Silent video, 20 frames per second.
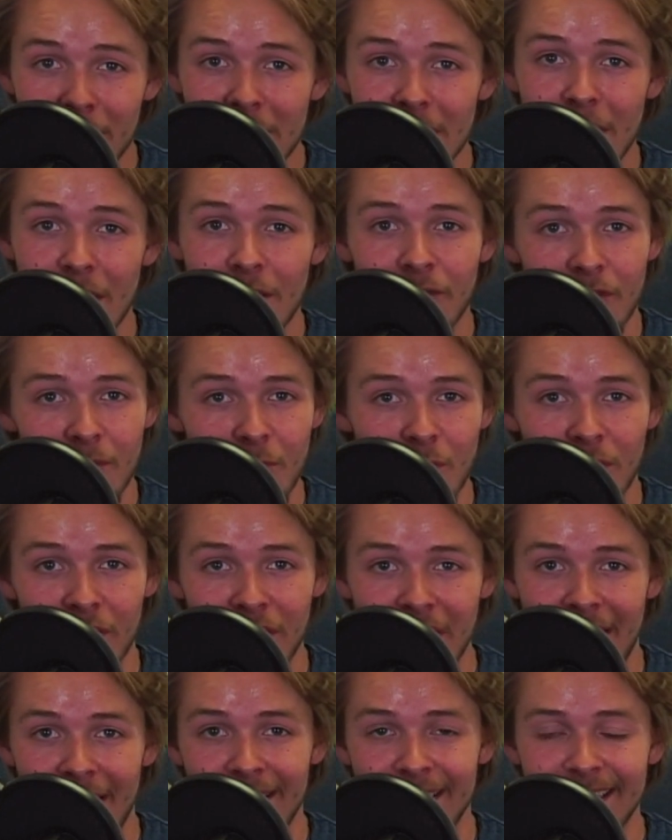for more
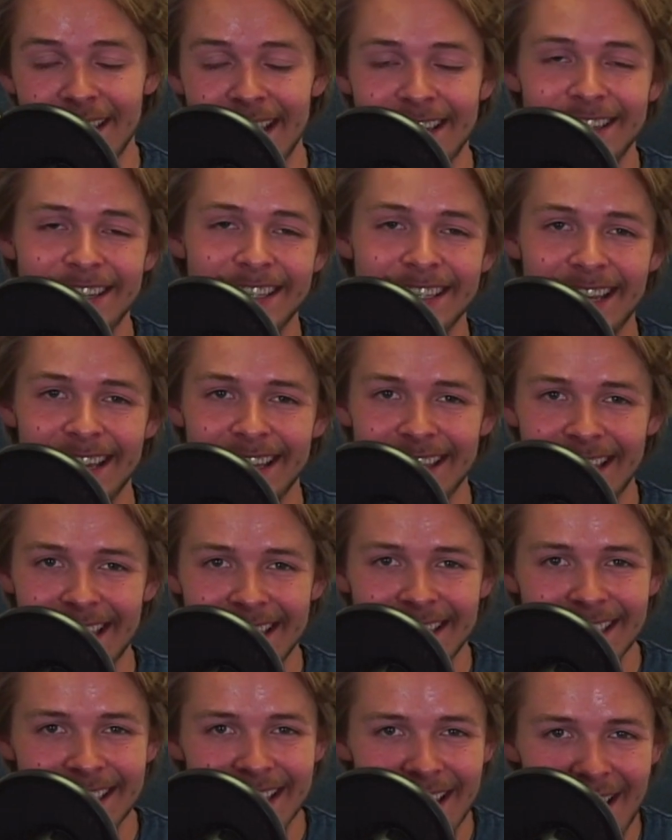content just like
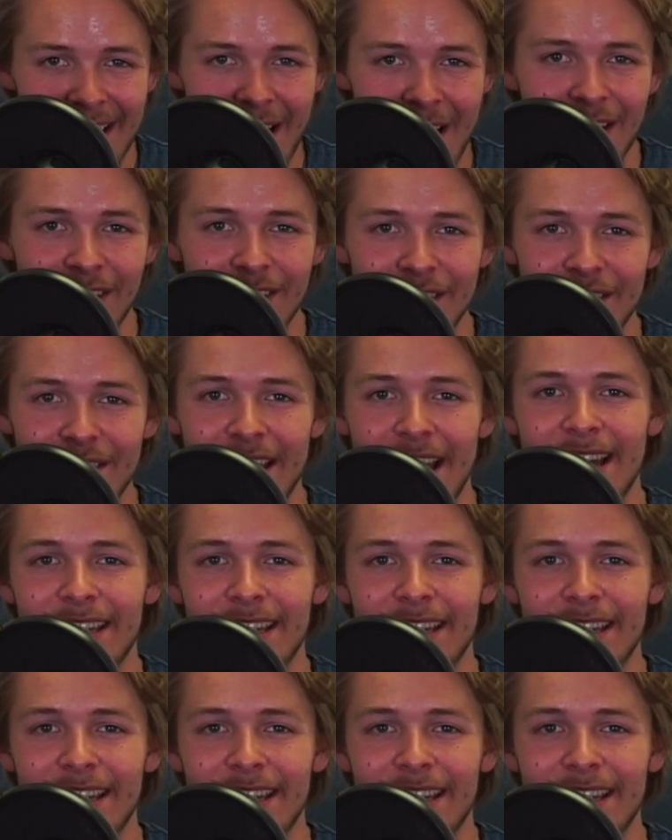this. I'll see you guys